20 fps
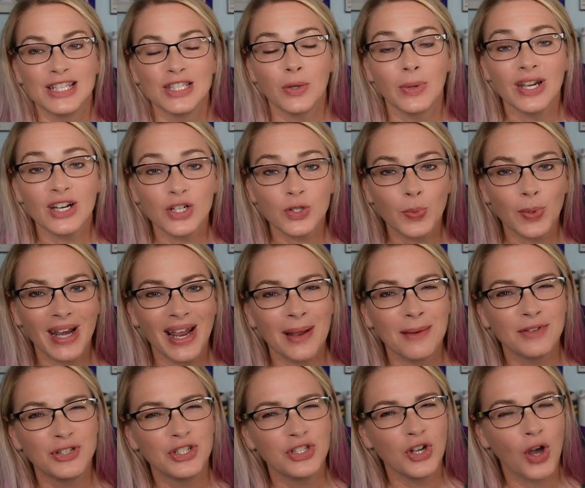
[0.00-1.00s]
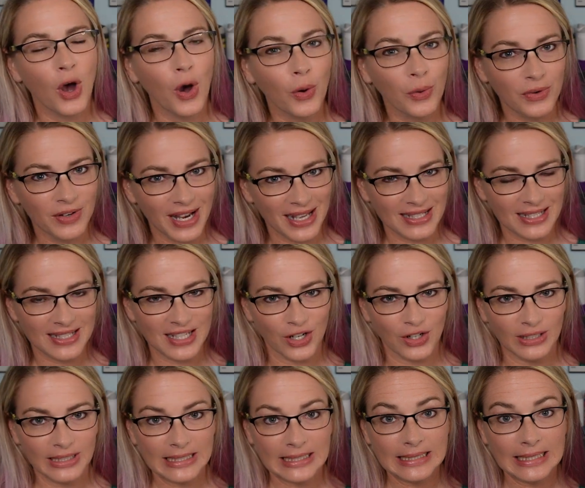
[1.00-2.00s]
So here's what I don't
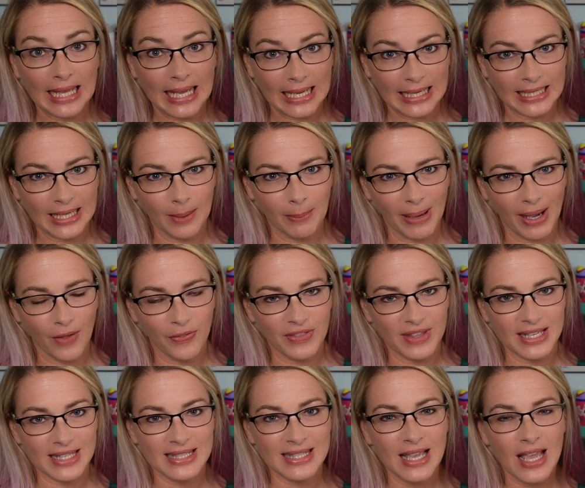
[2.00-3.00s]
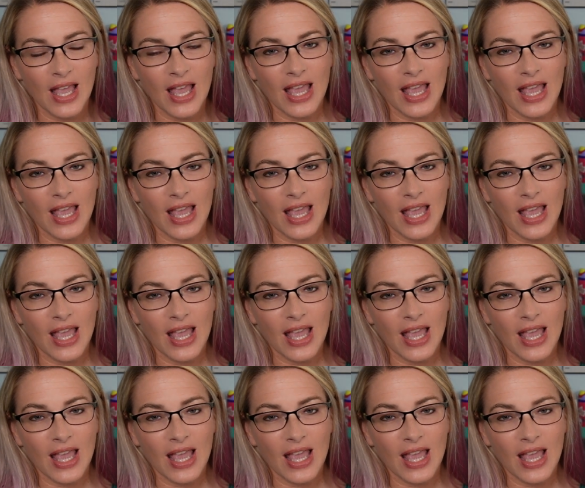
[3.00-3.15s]
necessarily like about this.